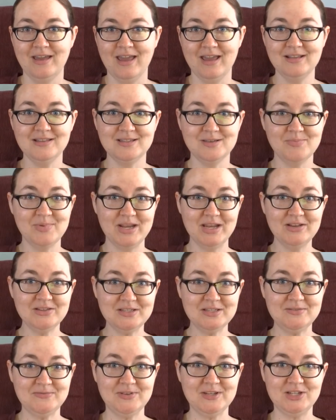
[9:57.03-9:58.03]
And somebody
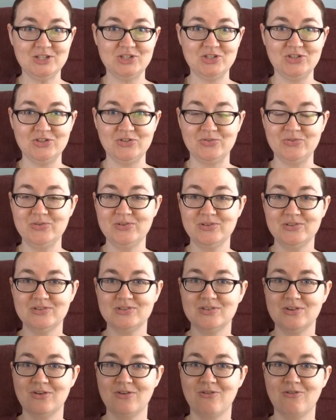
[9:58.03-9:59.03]
else's finish too.
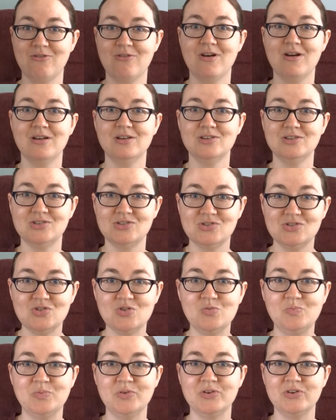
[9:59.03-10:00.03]
So
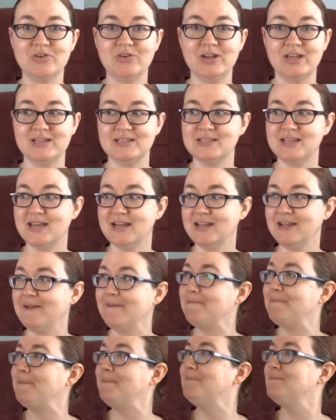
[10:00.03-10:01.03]
super
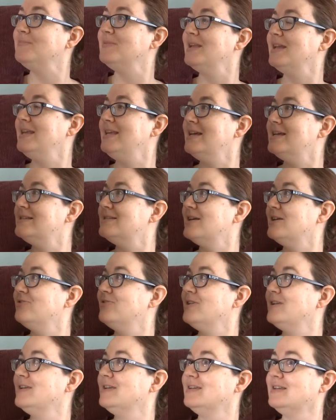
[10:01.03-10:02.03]
exciting. Yes, Audrey.